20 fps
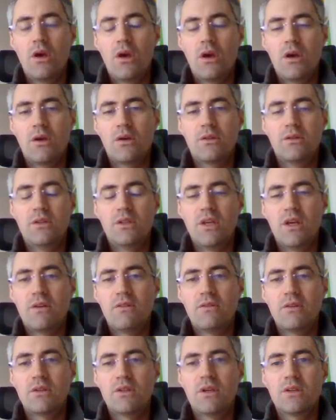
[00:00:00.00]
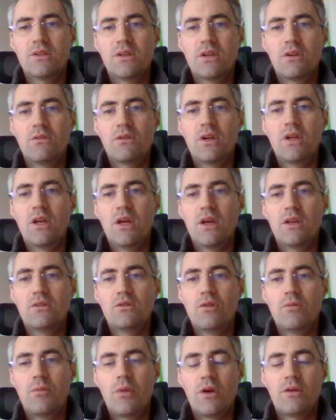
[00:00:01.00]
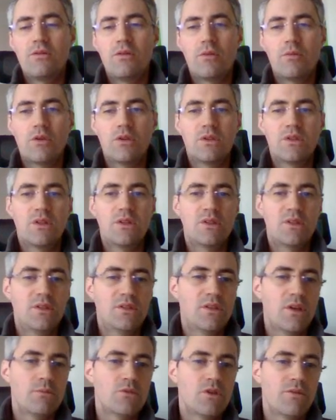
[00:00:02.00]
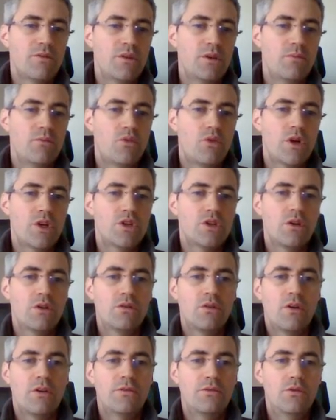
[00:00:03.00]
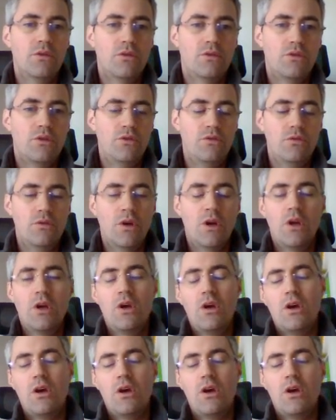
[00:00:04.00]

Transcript: the event category and the performances in terms of impression of the two